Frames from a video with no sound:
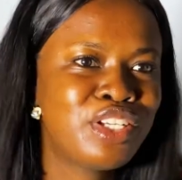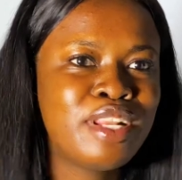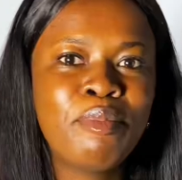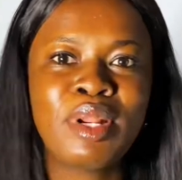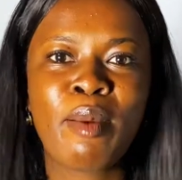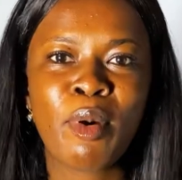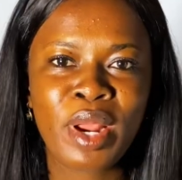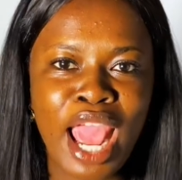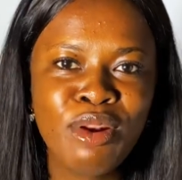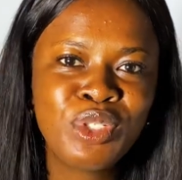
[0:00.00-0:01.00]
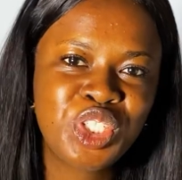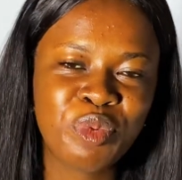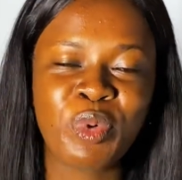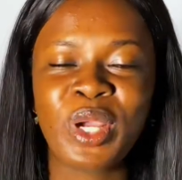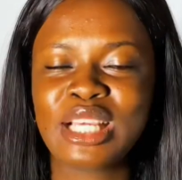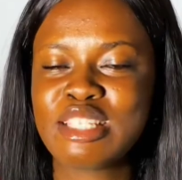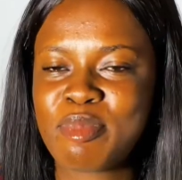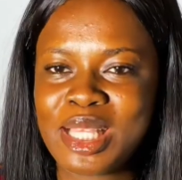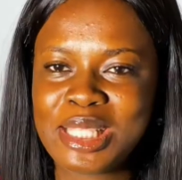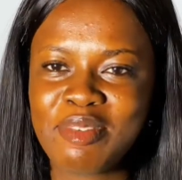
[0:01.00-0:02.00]
should I bother about whether I look cheap or
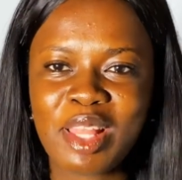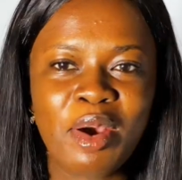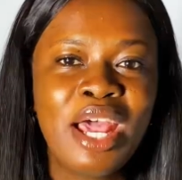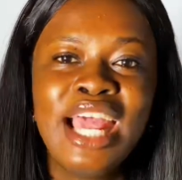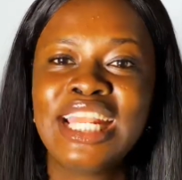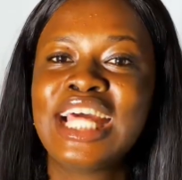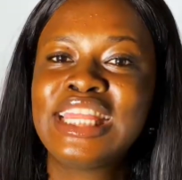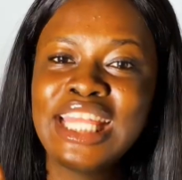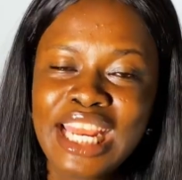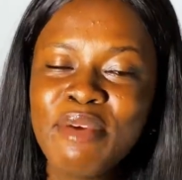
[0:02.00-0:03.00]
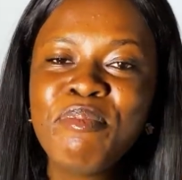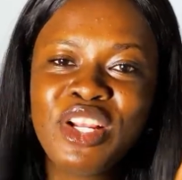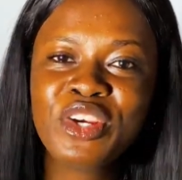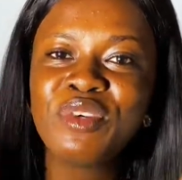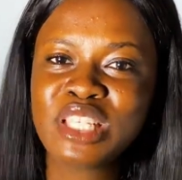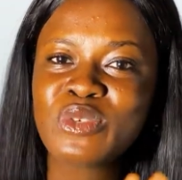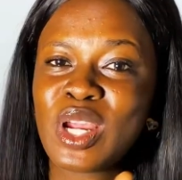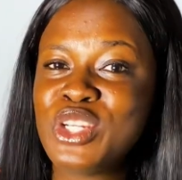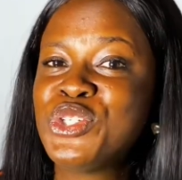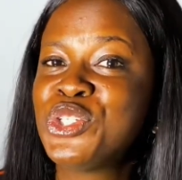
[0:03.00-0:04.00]
expensive? Now, there are 3 major reasons
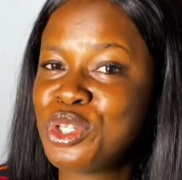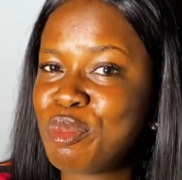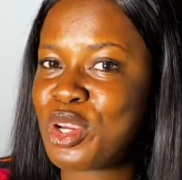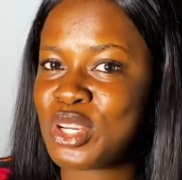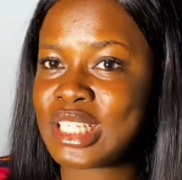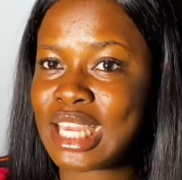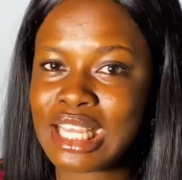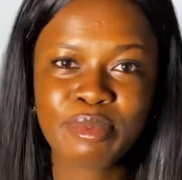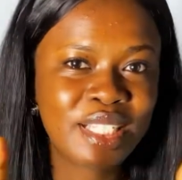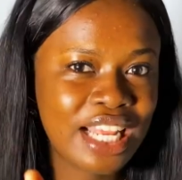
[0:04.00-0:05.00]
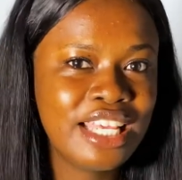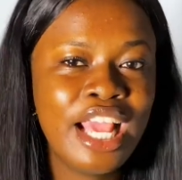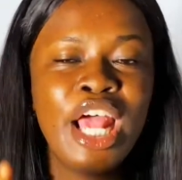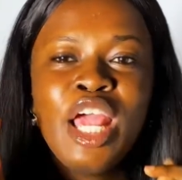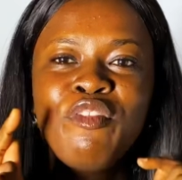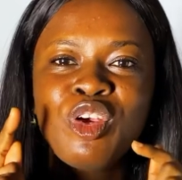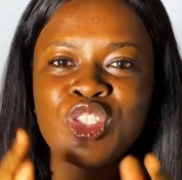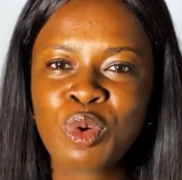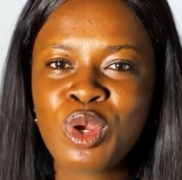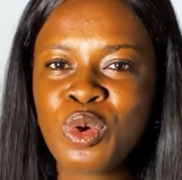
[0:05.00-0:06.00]
why you should be concerned, especially if you're
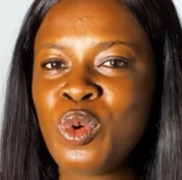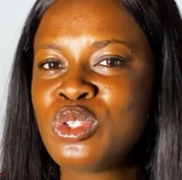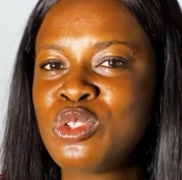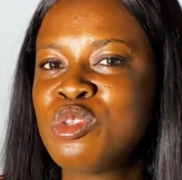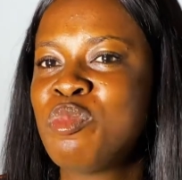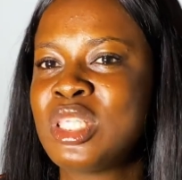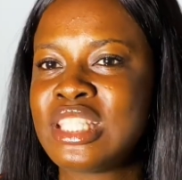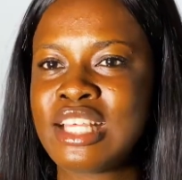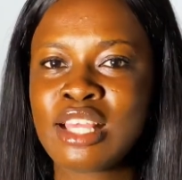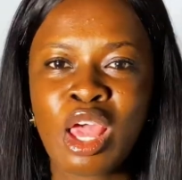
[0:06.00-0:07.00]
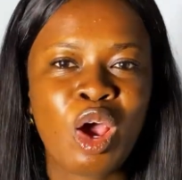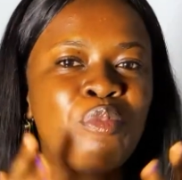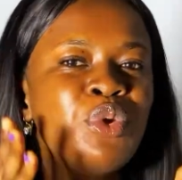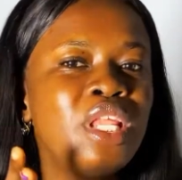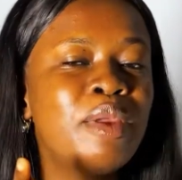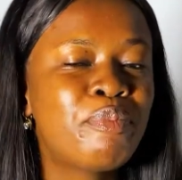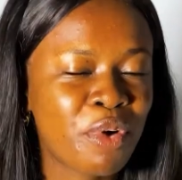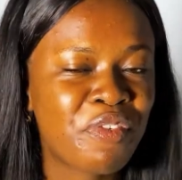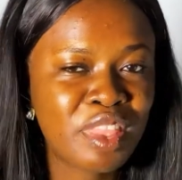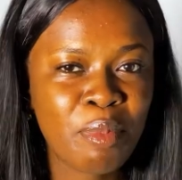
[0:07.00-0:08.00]
someone who wants to do business or build a
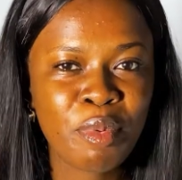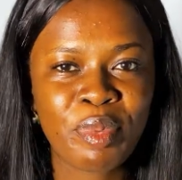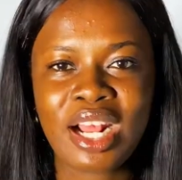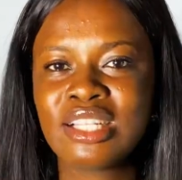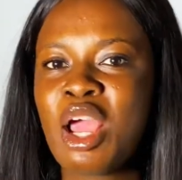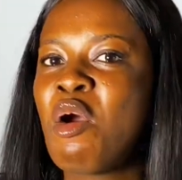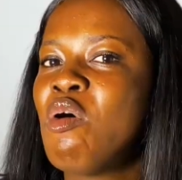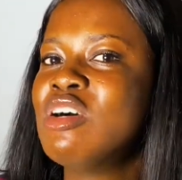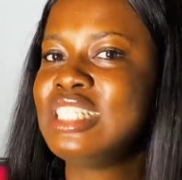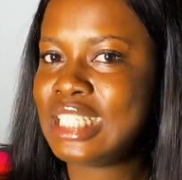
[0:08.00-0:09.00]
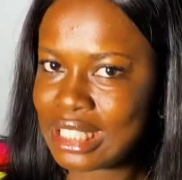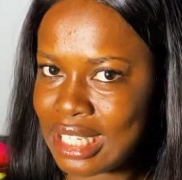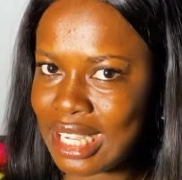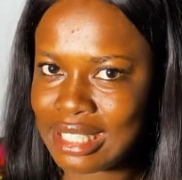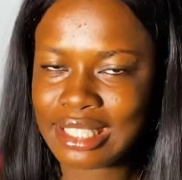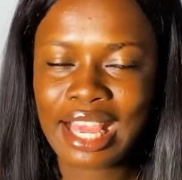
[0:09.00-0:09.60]
profitable brand on the internet.